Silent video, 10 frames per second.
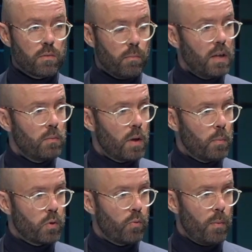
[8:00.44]
might be
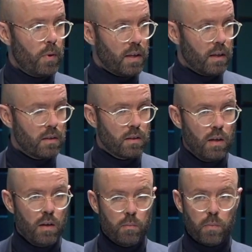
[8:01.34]
able to replicate.
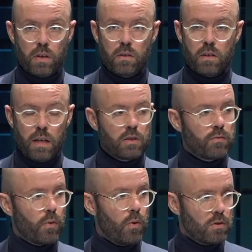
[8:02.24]
But it's
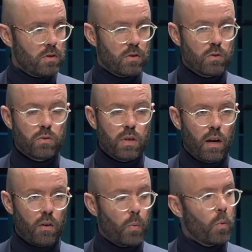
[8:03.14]
for us to tell
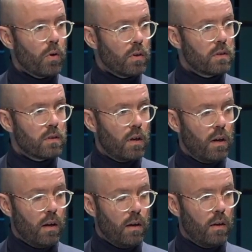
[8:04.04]
the world
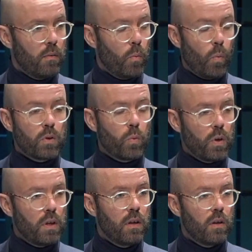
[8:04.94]
what
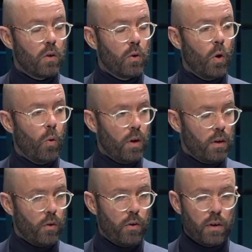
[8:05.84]
we know and
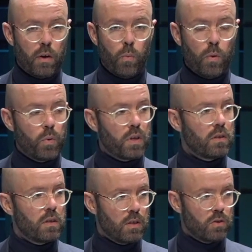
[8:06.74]
learn and what we can
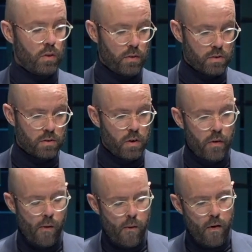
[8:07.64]
teach others.
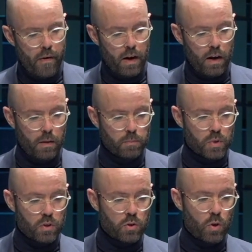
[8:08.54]

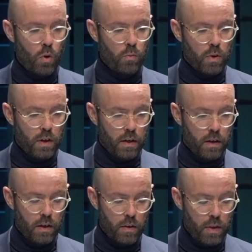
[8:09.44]
So
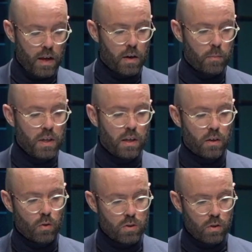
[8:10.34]
they had a meeting in
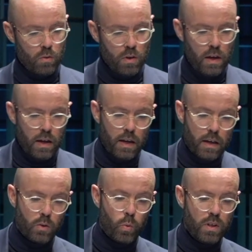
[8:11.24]
Oslo, and
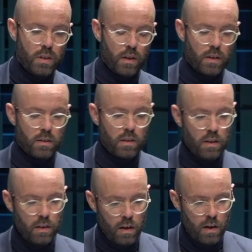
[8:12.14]
in
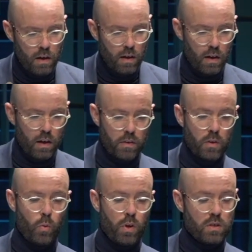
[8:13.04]
2019, the
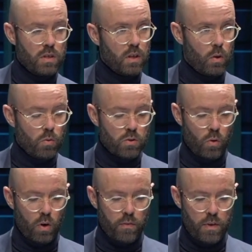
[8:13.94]
Nordic CEOs,
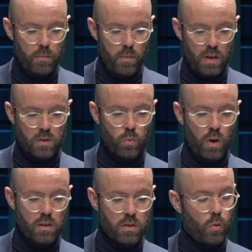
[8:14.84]
all of them, as
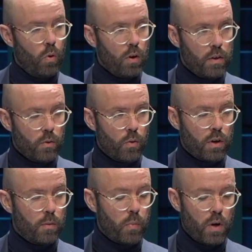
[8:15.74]
well as all the
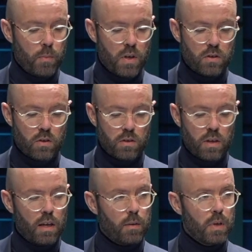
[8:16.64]
Nordic prime ministers, they
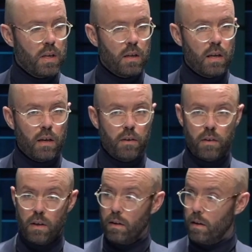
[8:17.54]
had a meeting here,
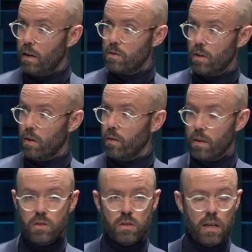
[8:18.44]
and actually on
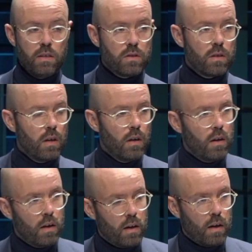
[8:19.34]
this stage,
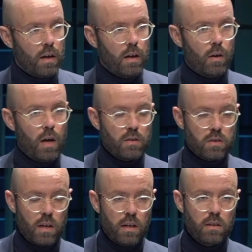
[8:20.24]
and
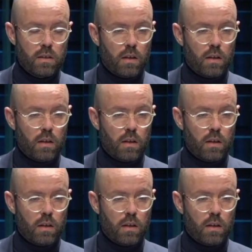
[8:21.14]
signed a